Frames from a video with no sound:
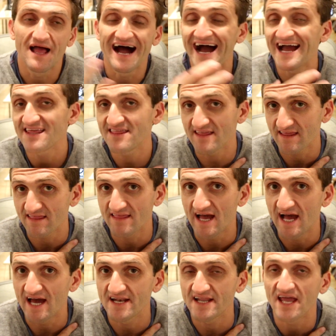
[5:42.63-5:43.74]
I think
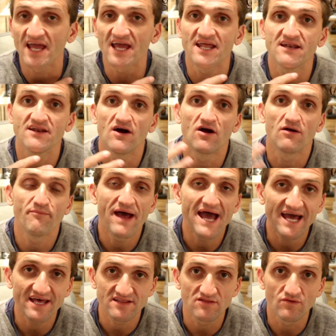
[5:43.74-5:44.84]
that, and our
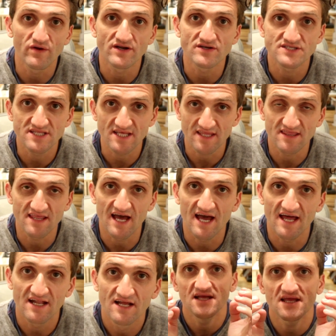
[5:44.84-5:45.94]
patent lawyers think that.
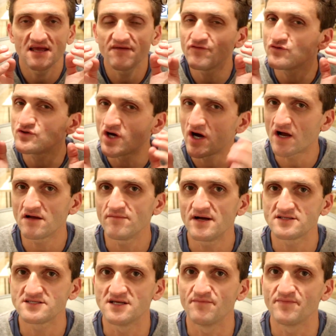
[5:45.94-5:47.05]
If you talk
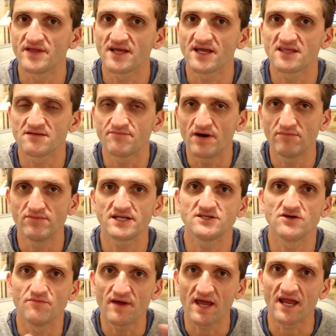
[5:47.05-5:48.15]
about something in the public
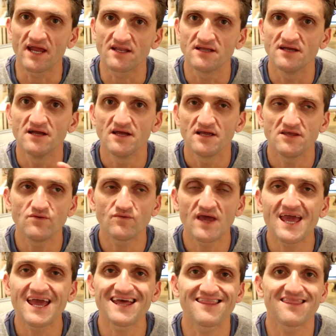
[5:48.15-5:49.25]
domain, you
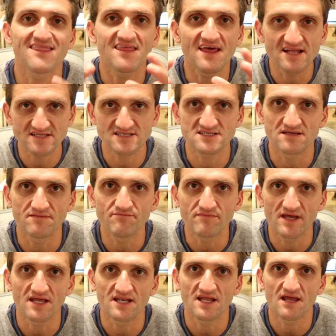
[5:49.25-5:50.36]
can't then
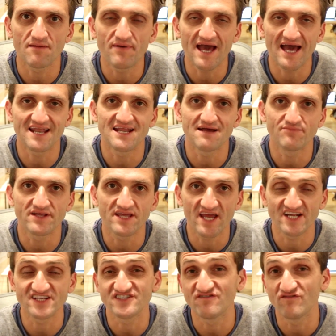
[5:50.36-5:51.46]
submit a patent
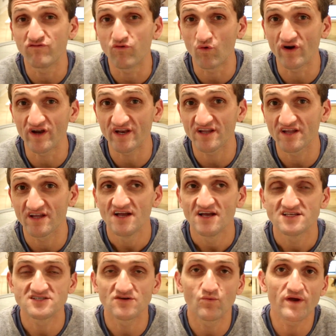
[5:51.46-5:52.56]
application for it.
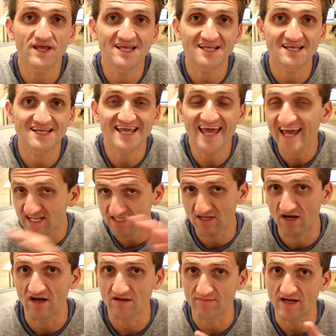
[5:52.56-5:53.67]
So we can't
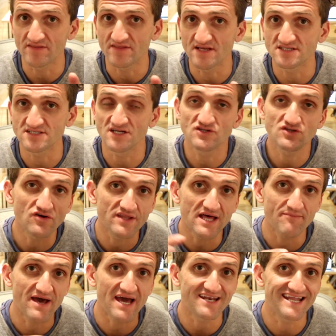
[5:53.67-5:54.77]
talk about this until
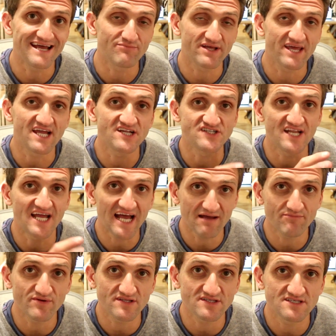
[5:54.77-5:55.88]
that patent application
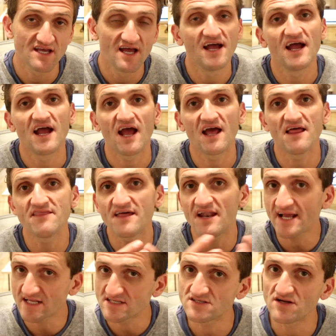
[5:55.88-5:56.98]
happens, and then
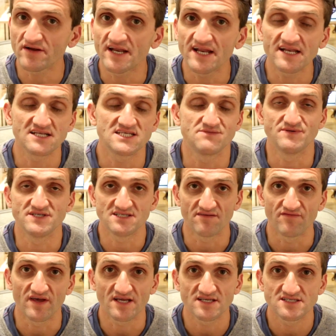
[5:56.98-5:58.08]
I can start getting into
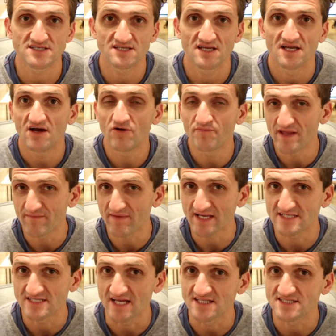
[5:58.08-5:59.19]
specifics. I hope that
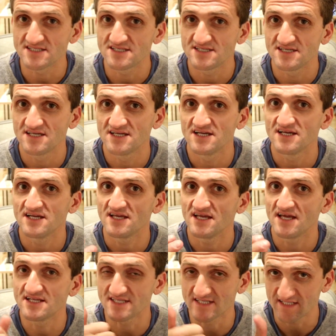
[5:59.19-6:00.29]
makes sense.
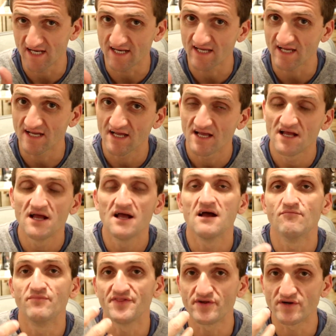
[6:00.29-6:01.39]
It's exciting.
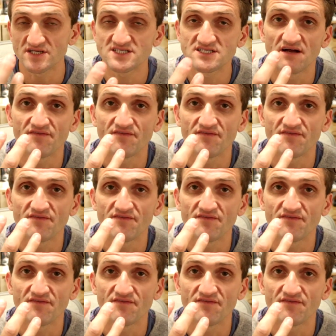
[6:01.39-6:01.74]
But there is